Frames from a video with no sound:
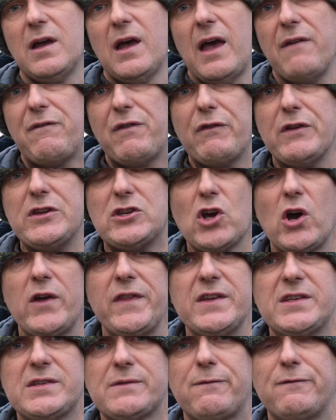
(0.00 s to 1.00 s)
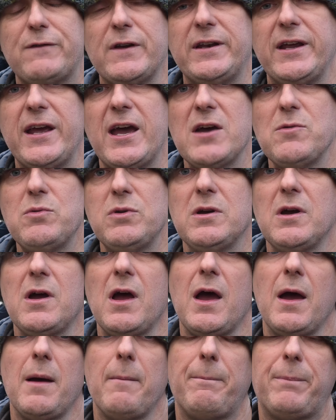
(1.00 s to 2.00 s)
If you've enjoyed this video,
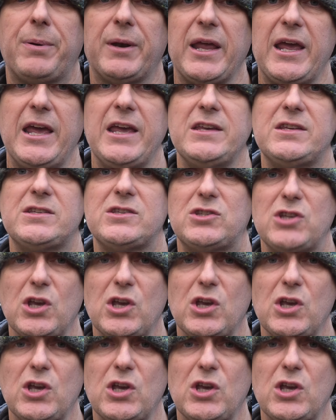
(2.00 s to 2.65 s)
please